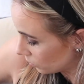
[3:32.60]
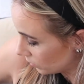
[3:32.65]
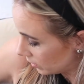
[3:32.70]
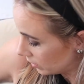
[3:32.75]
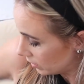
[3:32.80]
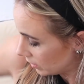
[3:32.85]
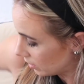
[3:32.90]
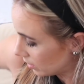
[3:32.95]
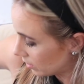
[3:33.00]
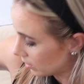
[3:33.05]

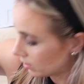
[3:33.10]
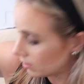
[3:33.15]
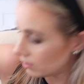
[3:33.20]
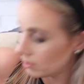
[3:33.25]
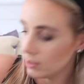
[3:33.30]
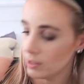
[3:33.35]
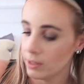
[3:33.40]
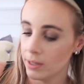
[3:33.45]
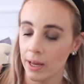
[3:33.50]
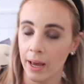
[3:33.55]
with
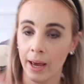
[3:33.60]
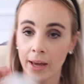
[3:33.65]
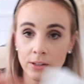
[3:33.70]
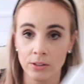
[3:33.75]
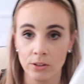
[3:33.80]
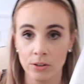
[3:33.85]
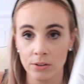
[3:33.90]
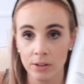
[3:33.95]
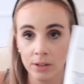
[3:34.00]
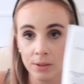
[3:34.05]

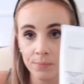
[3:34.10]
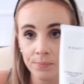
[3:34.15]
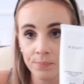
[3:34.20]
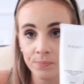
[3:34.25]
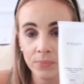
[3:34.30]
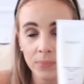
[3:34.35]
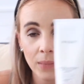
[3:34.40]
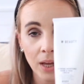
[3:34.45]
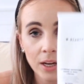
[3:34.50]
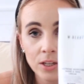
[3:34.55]
hand cream.
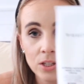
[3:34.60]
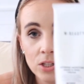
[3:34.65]
I